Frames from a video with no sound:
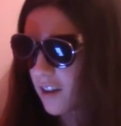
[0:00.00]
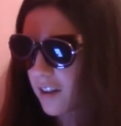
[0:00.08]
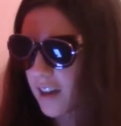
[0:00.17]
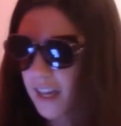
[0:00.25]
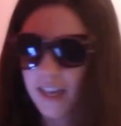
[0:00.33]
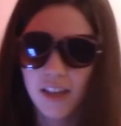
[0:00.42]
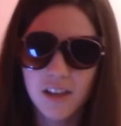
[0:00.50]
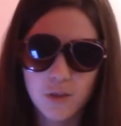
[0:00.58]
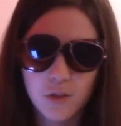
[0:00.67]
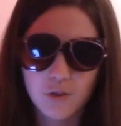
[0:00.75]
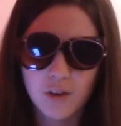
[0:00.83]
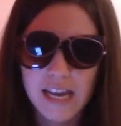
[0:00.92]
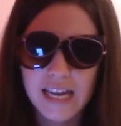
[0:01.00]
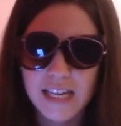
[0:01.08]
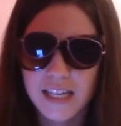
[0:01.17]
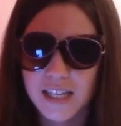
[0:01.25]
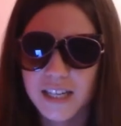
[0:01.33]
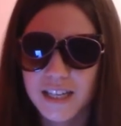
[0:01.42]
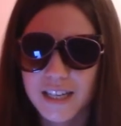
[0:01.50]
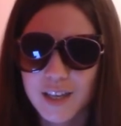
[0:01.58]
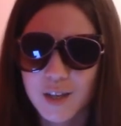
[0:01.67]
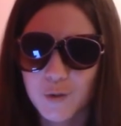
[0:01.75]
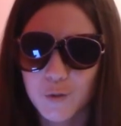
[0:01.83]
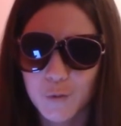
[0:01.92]
Okay, 3,
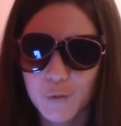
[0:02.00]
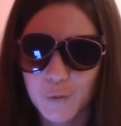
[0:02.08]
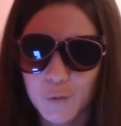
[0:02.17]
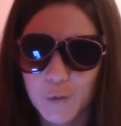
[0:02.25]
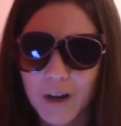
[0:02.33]
2.